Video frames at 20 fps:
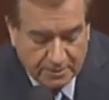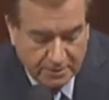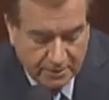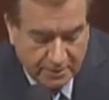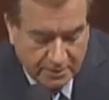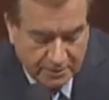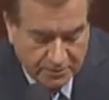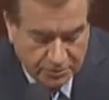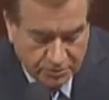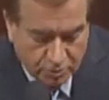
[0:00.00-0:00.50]

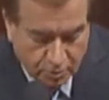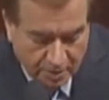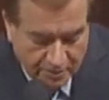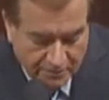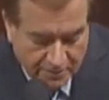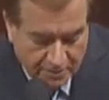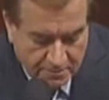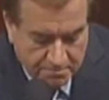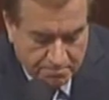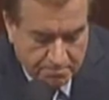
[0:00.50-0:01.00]
that has
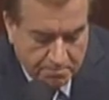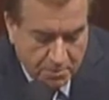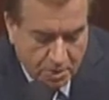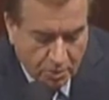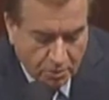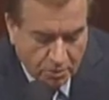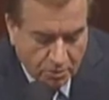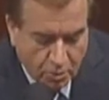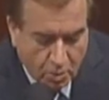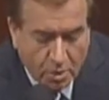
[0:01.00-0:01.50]
driven
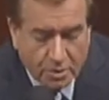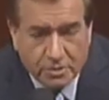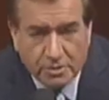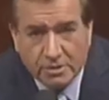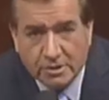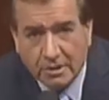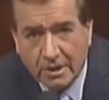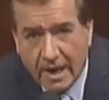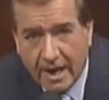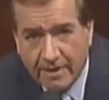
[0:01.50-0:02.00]
Milt
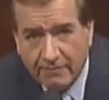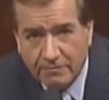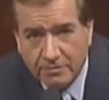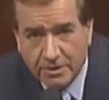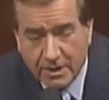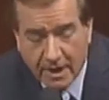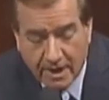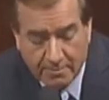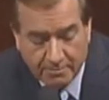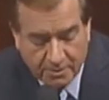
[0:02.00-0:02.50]
Gordon's
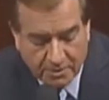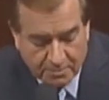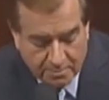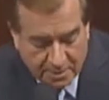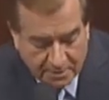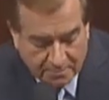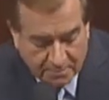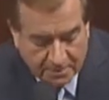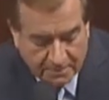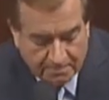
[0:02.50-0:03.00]
lifetime
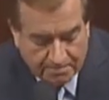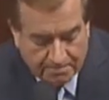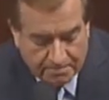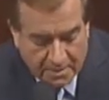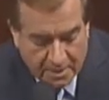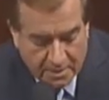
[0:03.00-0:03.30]
commitment